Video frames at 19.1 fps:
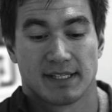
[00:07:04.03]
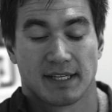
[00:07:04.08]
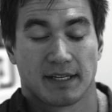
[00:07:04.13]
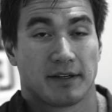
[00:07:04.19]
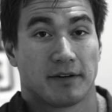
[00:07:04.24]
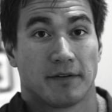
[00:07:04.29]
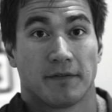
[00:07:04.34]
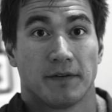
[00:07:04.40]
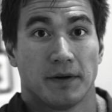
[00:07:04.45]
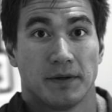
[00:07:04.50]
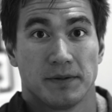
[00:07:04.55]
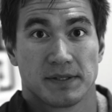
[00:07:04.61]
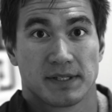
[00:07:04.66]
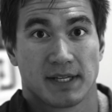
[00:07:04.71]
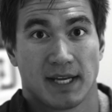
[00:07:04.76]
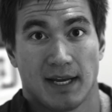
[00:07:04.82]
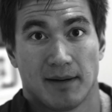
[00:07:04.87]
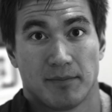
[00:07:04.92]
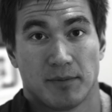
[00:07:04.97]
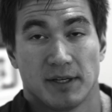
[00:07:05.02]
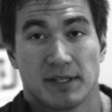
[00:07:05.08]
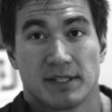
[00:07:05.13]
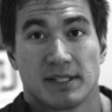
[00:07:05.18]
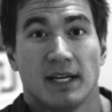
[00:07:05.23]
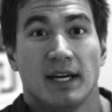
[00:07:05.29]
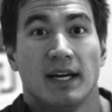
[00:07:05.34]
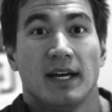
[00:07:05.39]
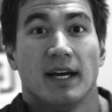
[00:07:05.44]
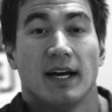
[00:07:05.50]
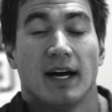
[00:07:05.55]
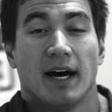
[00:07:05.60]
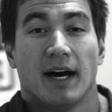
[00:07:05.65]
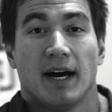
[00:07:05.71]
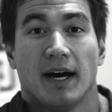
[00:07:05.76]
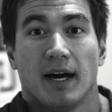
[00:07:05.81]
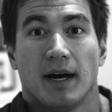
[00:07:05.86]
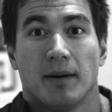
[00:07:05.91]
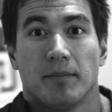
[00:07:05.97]
Like your phone's cameras
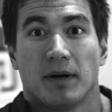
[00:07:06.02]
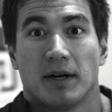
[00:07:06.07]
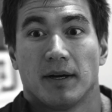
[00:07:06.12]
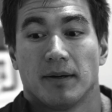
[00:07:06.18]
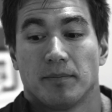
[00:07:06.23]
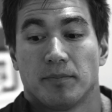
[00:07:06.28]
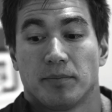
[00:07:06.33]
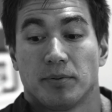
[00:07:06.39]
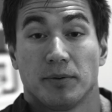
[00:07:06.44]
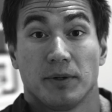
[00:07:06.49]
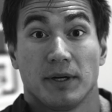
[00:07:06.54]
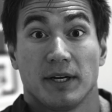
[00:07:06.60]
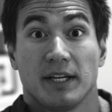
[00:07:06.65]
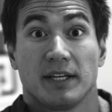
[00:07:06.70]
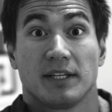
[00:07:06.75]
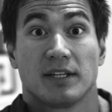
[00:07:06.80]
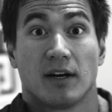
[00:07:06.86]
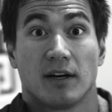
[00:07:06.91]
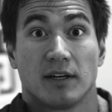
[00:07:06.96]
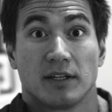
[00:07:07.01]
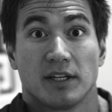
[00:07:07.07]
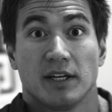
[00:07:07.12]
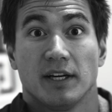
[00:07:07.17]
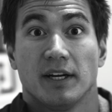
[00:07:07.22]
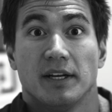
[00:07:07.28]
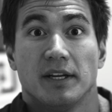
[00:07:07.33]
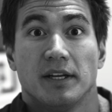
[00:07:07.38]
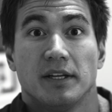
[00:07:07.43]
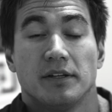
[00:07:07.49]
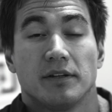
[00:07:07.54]
are pretty darn good.